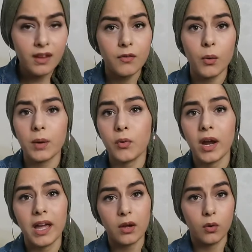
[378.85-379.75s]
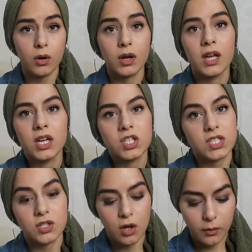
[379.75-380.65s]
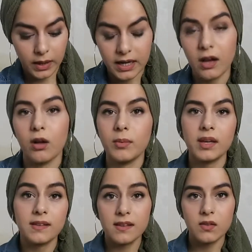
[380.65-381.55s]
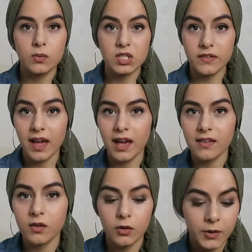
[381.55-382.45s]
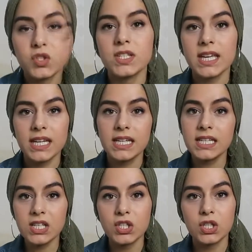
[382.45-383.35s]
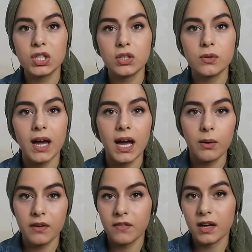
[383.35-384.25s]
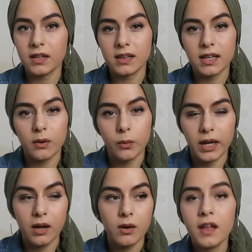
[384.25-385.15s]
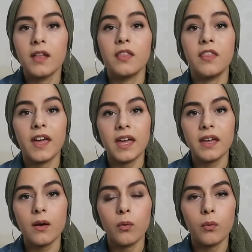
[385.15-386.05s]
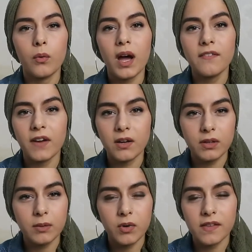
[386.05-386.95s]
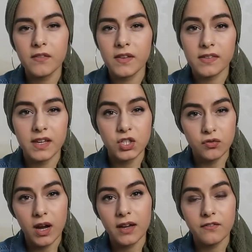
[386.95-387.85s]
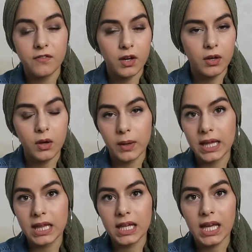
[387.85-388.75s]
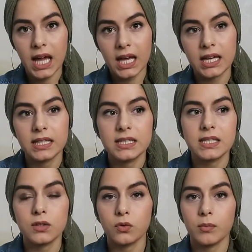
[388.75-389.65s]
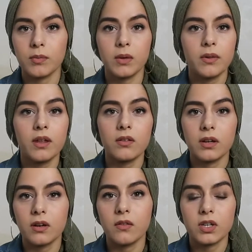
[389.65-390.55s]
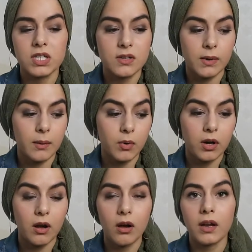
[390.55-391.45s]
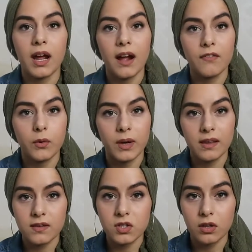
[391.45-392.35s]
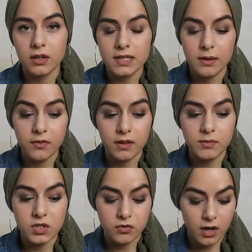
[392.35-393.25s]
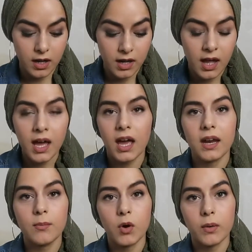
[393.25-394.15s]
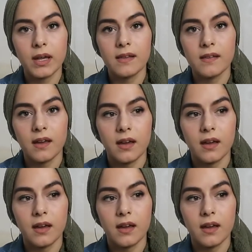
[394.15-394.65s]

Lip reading: if I want to pray, or just not wearing it all because it's so much of a hassle. So just getting into how I find that they wear. What I find really impressive is they dry very quickly, and normally with other nail varnishes when I put it on I have to wait such a long time for them to dry, and I'm always